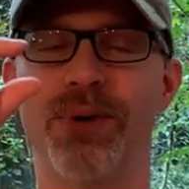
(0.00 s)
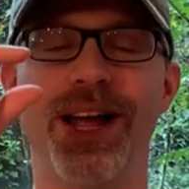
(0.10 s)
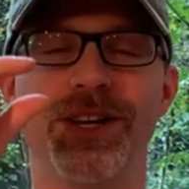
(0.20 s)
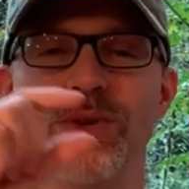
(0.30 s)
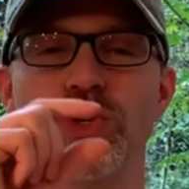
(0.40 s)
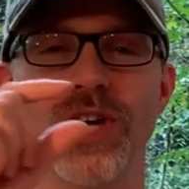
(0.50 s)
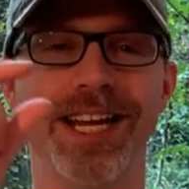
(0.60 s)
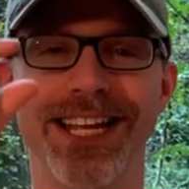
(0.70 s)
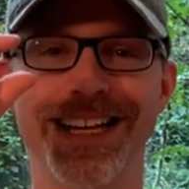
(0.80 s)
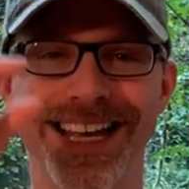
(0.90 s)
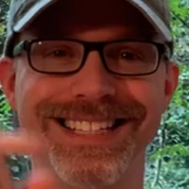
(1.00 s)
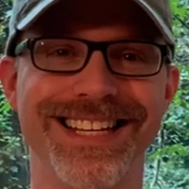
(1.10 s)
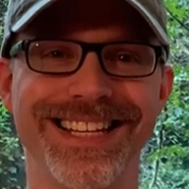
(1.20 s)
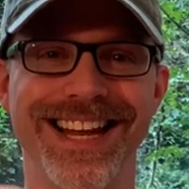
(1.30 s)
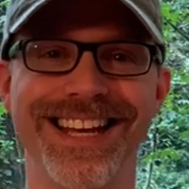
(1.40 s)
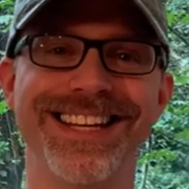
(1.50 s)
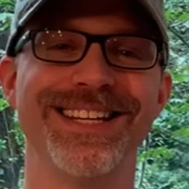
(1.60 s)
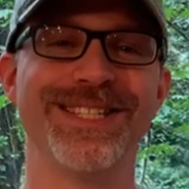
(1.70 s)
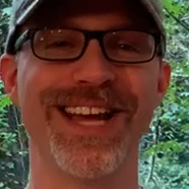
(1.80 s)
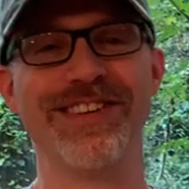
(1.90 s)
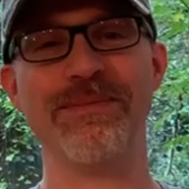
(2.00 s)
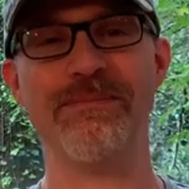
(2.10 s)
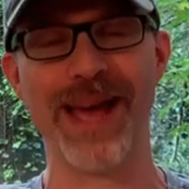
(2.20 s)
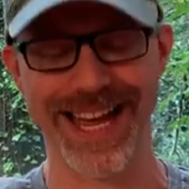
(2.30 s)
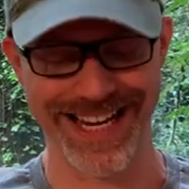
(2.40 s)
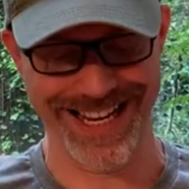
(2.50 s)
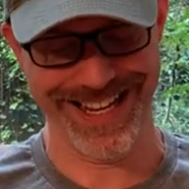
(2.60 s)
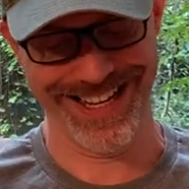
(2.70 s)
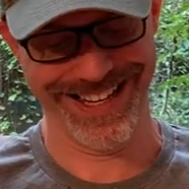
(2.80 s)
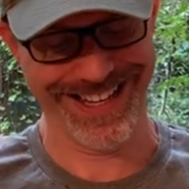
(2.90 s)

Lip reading: brand new shiny 1997 penny.